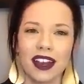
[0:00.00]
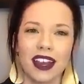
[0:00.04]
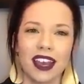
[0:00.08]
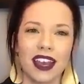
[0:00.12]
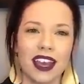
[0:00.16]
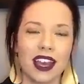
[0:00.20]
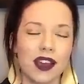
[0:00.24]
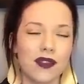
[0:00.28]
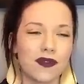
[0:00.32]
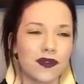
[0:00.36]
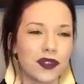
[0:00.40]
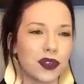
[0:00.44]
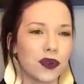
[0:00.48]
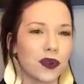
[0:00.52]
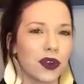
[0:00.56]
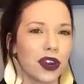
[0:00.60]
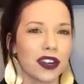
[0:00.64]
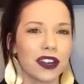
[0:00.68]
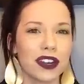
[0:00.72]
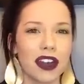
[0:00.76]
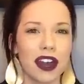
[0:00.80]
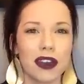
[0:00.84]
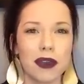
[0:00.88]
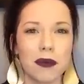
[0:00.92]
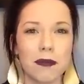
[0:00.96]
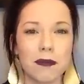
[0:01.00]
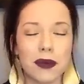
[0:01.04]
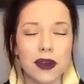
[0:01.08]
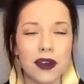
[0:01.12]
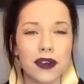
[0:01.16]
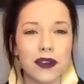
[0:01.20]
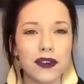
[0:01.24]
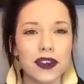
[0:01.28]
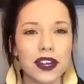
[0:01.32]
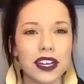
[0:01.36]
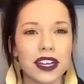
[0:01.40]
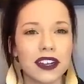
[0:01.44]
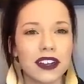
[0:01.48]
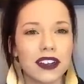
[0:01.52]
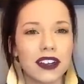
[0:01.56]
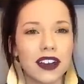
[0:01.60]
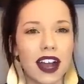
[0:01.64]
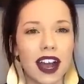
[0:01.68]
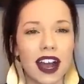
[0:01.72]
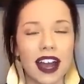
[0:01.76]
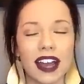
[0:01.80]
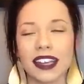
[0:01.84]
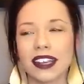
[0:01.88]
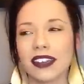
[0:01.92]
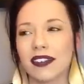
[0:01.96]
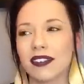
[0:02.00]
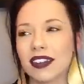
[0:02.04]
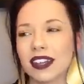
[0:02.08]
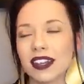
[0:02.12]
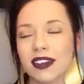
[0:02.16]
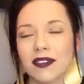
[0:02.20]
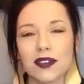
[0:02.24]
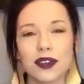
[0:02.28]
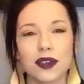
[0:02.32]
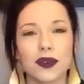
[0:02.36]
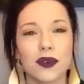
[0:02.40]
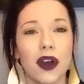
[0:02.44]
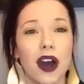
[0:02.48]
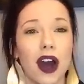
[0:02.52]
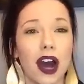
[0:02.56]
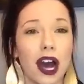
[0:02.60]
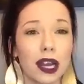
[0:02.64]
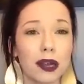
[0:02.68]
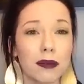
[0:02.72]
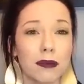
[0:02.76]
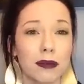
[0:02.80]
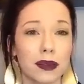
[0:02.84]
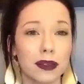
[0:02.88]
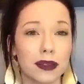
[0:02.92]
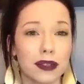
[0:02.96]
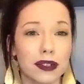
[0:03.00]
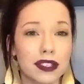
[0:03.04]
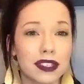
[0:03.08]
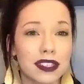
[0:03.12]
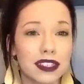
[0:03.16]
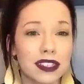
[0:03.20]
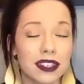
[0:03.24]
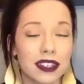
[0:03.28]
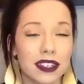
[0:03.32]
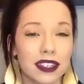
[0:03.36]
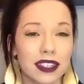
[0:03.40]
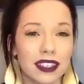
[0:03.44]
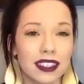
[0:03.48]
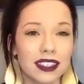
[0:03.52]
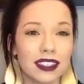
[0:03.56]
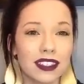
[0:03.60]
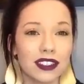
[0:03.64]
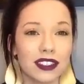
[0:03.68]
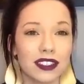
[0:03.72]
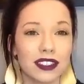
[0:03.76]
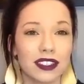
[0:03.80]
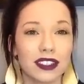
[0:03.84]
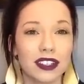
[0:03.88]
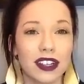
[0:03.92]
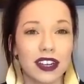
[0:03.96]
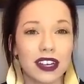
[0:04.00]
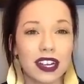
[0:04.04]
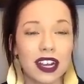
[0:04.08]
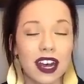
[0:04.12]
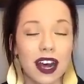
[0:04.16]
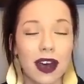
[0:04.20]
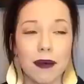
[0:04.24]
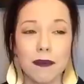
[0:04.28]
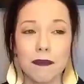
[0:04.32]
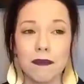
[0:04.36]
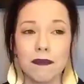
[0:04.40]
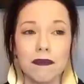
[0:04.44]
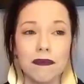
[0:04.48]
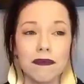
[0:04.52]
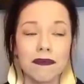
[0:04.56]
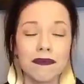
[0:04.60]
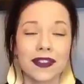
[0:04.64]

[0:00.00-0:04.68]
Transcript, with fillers: If you are not a book reader, I can give you audibles to look up.